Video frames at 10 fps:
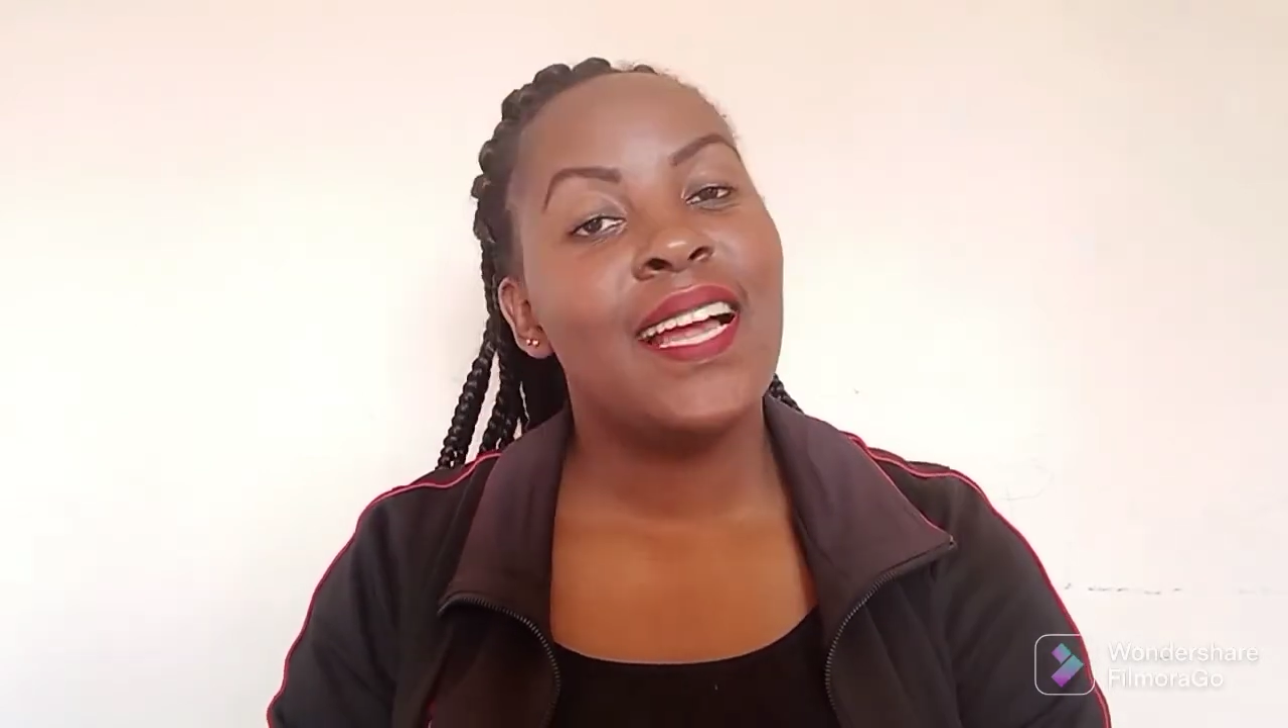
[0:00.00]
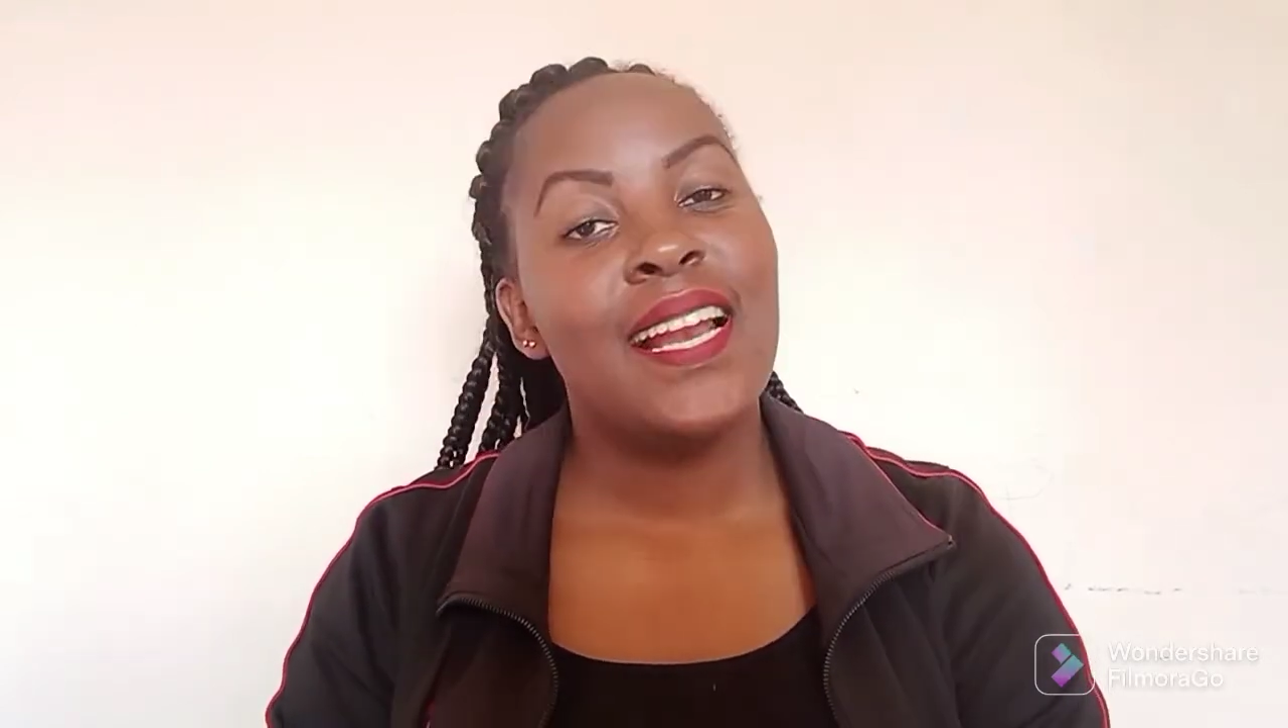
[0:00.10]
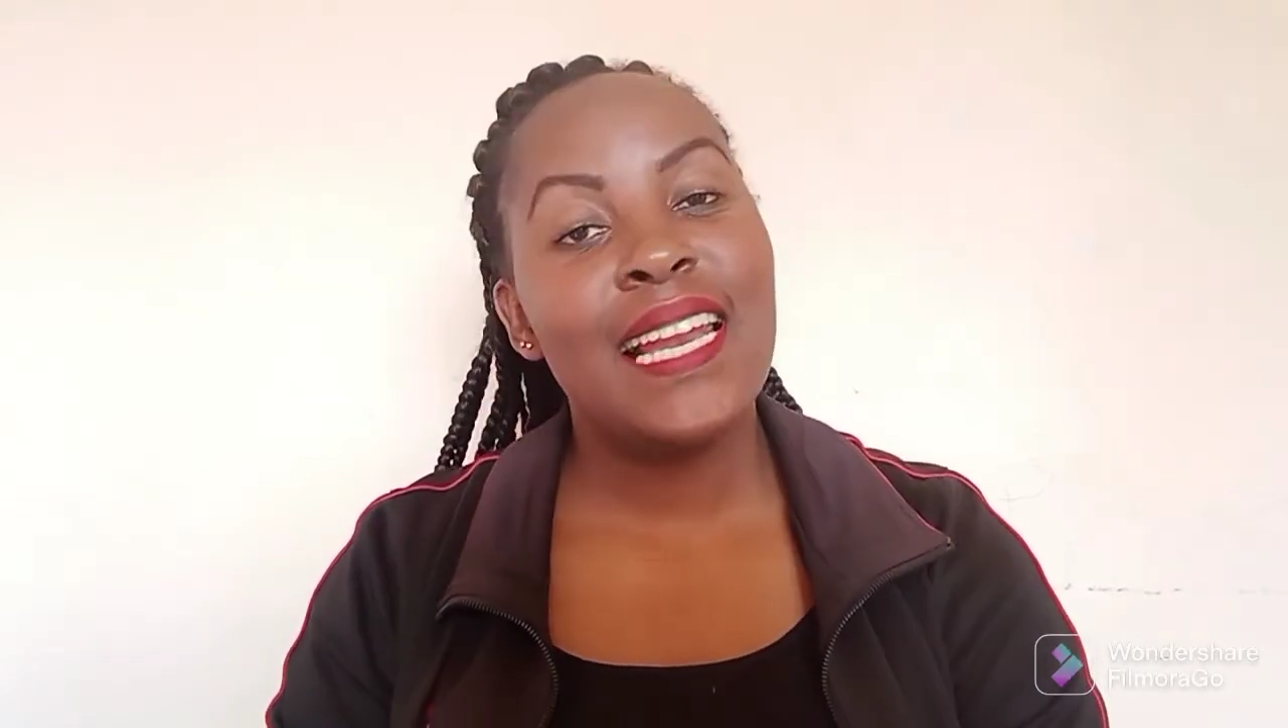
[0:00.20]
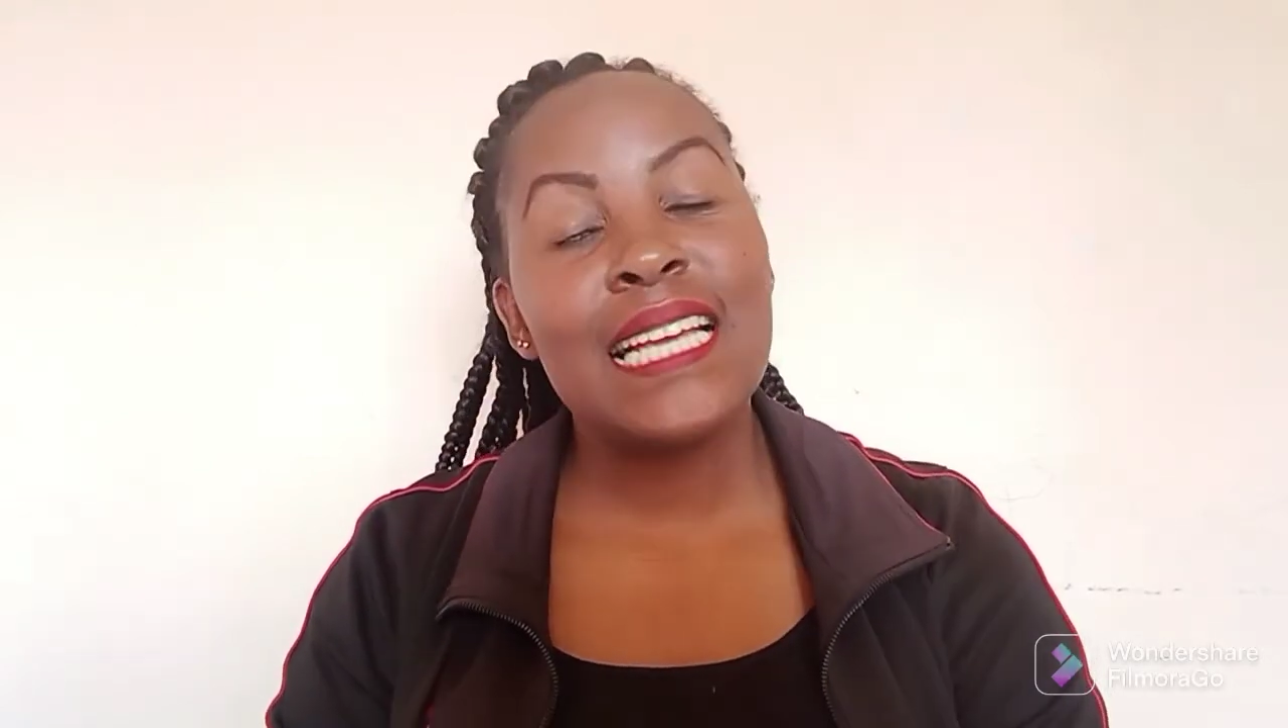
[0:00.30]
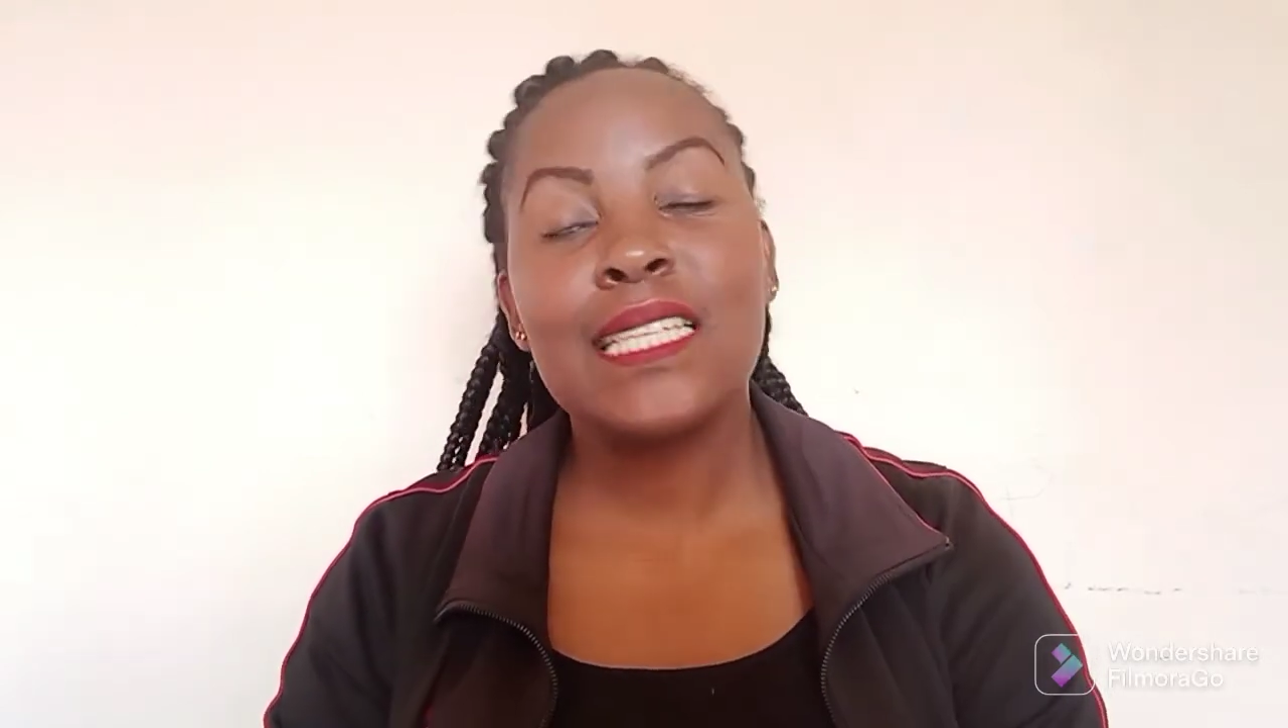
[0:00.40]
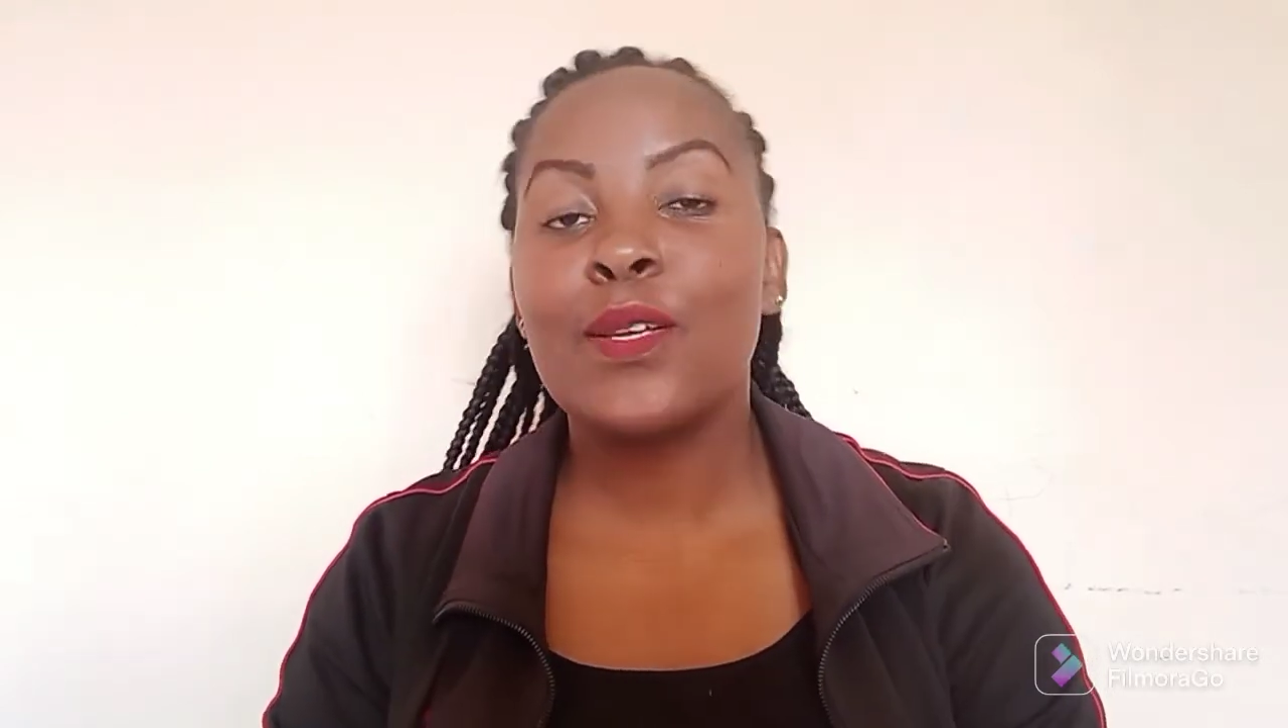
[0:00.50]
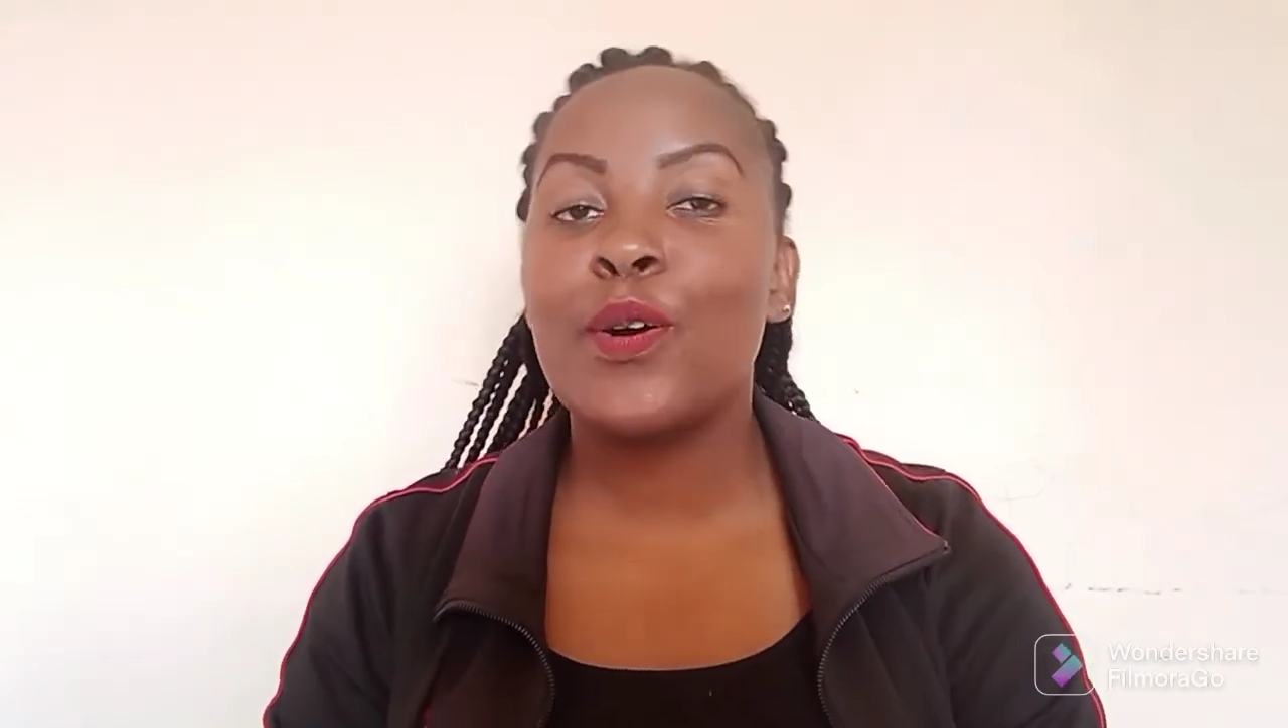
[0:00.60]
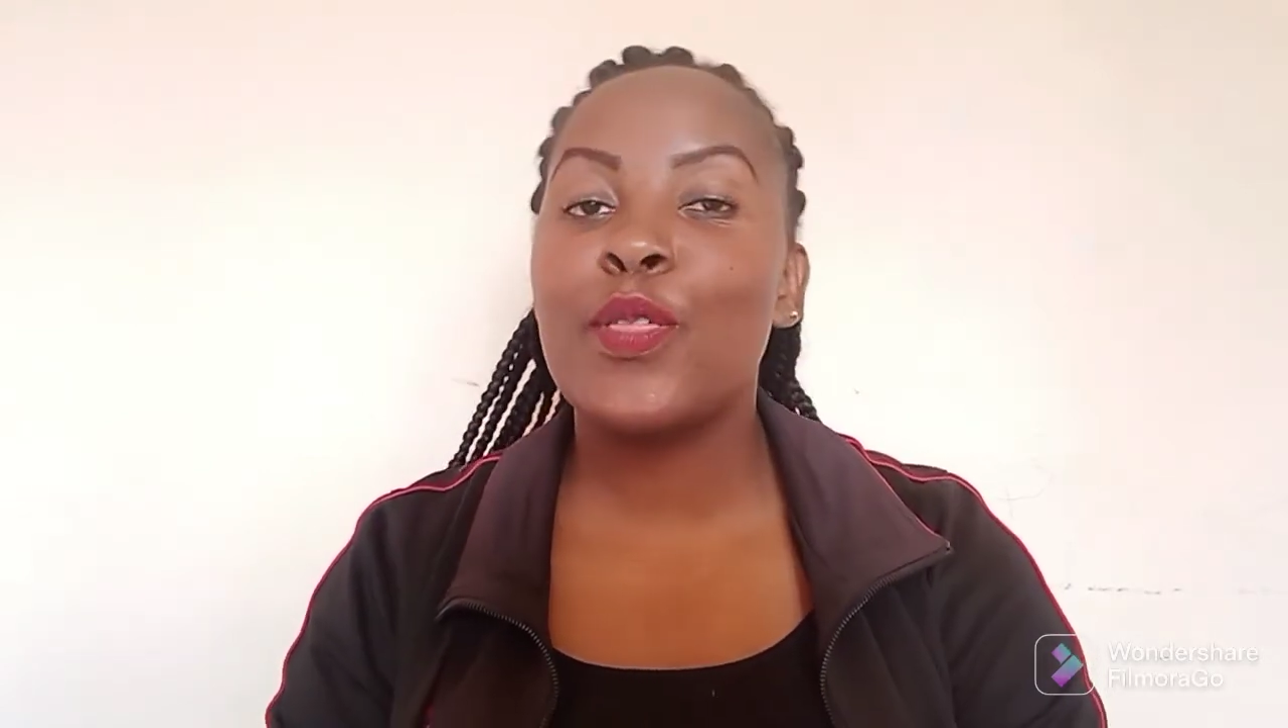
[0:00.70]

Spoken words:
Let's go